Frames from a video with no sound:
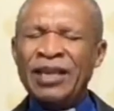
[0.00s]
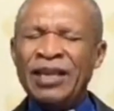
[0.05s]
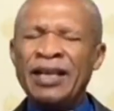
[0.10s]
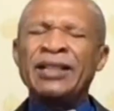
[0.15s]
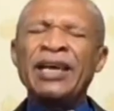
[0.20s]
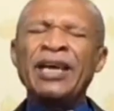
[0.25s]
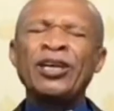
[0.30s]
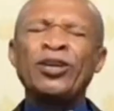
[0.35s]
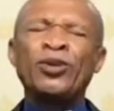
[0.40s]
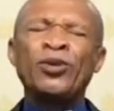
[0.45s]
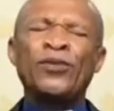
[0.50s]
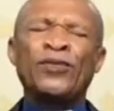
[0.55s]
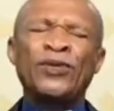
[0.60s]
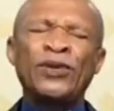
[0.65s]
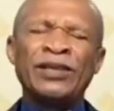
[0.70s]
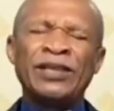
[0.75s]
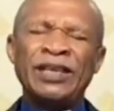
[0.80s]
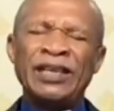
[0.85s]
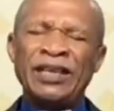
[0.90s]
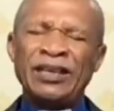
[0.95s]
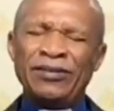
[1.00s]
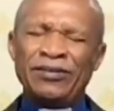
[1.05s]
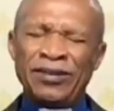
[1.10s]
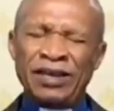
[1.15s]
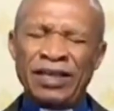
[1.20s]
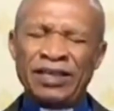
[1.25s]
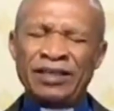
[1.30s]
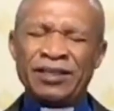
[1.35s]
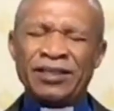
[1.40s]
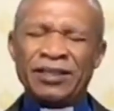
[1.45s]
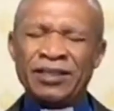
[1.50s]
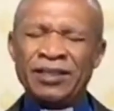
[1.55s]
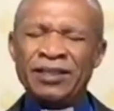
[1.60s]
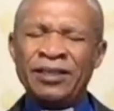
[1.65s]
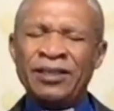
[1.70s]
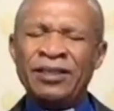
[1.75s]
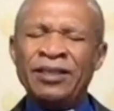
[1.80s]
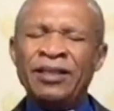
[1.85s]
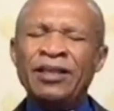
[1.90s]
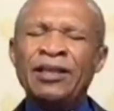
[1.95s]
Thank you for deliverance.
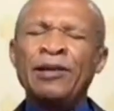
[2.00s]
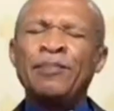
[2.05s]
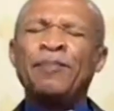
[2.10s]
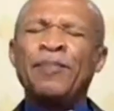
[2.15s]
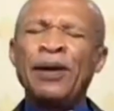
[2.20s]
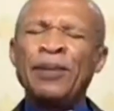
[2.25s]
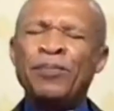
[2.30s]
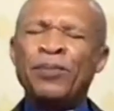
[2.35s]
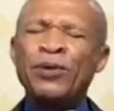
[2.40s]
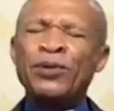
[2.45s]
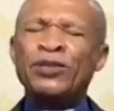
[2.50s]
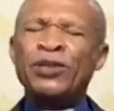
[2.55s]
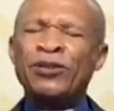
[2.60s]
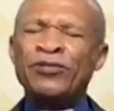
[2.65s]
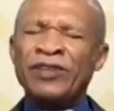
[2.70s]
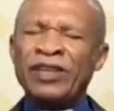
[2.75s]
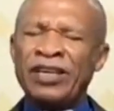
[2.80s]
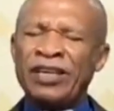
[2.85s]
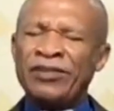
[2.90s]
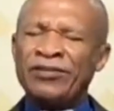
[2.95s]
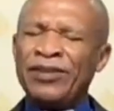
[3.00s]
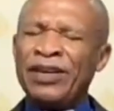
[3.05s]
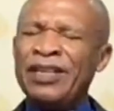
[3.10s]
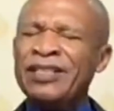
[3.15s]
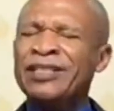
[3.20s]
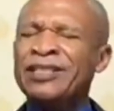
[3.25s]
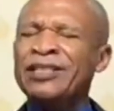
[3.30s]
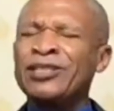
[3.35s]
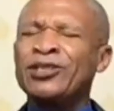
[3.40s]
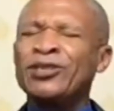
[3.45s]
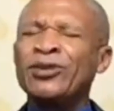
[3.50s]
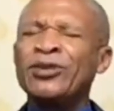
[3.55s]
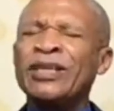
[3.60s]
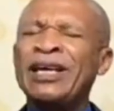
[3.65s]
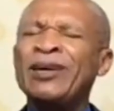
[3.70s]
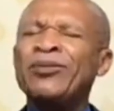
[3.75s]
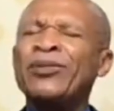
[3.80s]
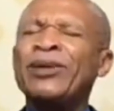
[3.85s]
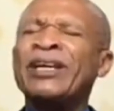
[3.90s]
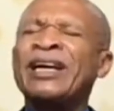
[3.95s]
The purpose of deliverance is so
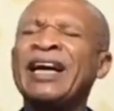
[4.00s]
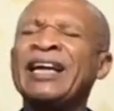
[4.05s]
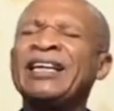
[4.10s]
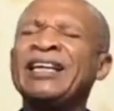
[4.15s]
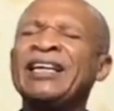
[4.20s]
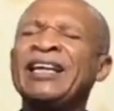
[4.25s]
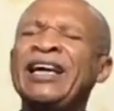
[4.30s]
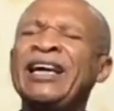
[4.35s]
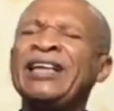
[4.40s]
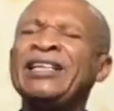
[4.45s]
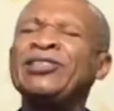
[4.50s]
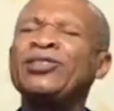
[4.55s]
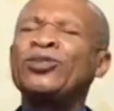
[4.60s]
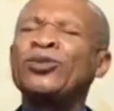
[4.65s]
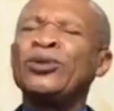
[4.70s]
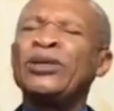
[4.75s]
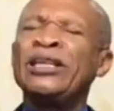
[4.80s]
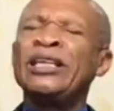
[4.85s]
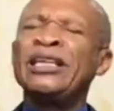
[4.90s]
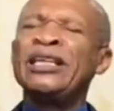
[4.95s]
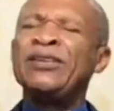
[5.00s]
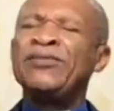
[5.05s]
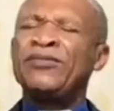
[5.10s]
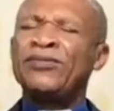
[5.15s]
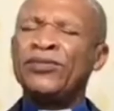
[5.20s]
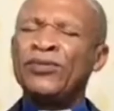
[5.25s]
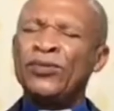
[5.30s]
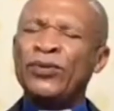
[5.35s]
that we can learn to live